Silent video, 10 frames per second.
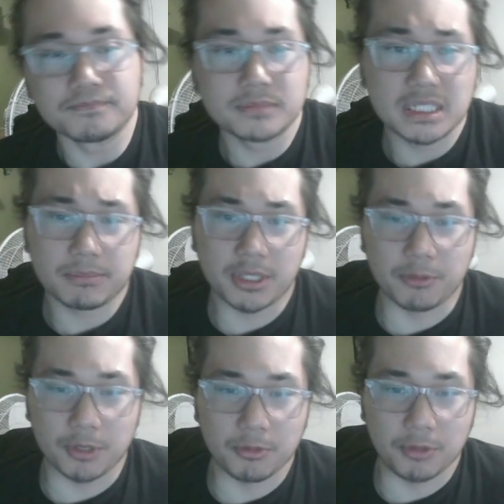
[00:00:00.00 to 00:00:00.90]
I'm playing
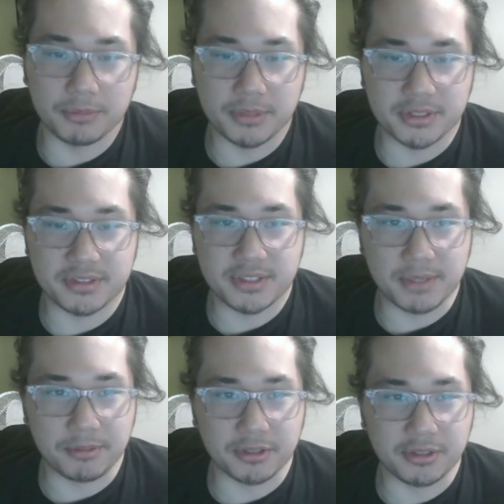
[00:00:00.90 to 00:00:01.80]
one-on-one because
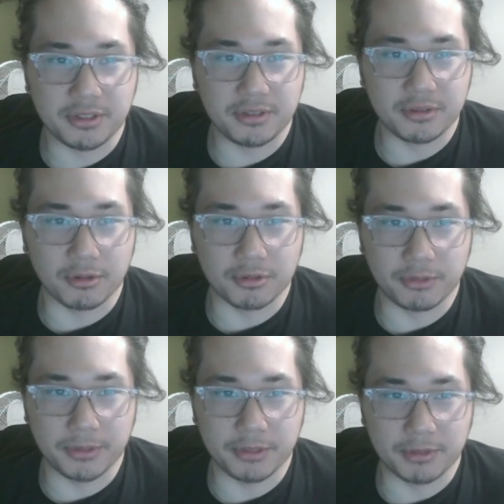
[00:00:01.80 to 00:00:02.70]
typically the only
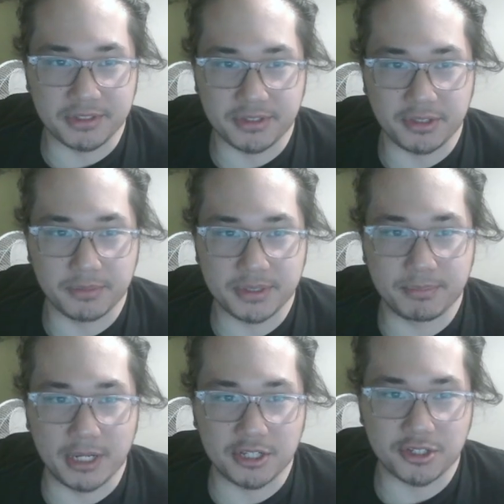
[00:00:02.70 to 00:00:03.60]
way you want to see them is
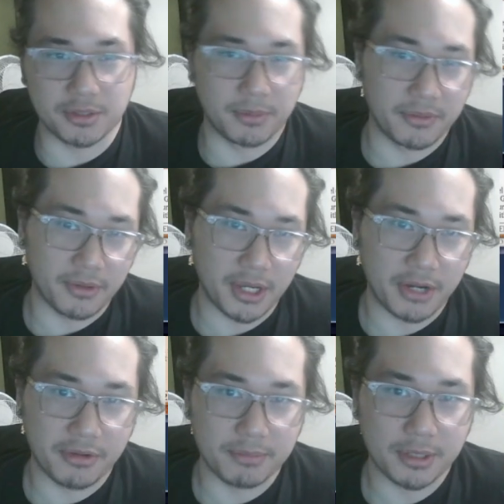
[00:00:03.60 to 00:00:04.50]
banishing them off of
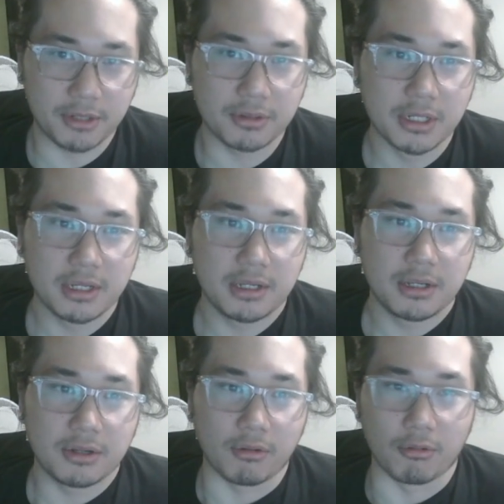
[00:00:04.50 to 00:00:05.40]
Arianpo
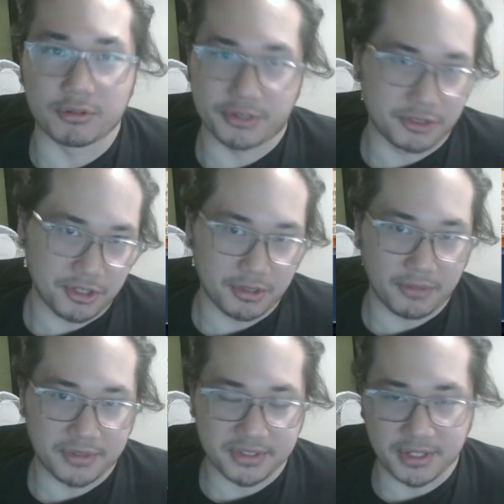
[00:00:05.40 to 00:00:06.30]
or searching it
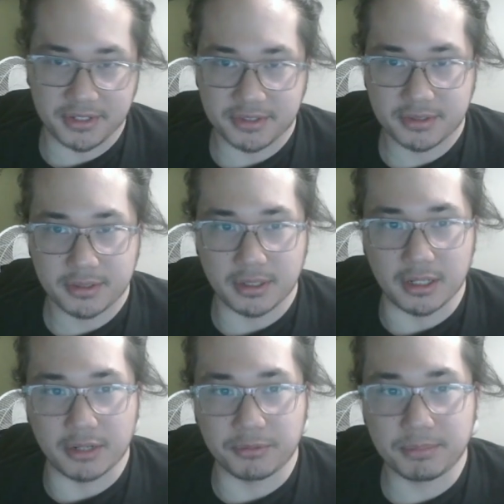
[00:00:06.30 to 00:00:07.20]
off the Sykes.
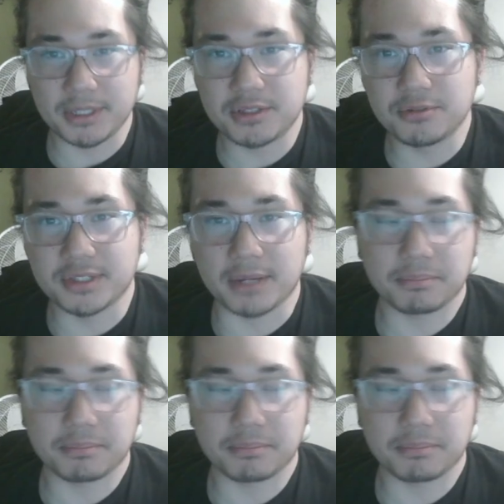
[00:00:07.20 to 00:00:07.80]
We play 2 Zep.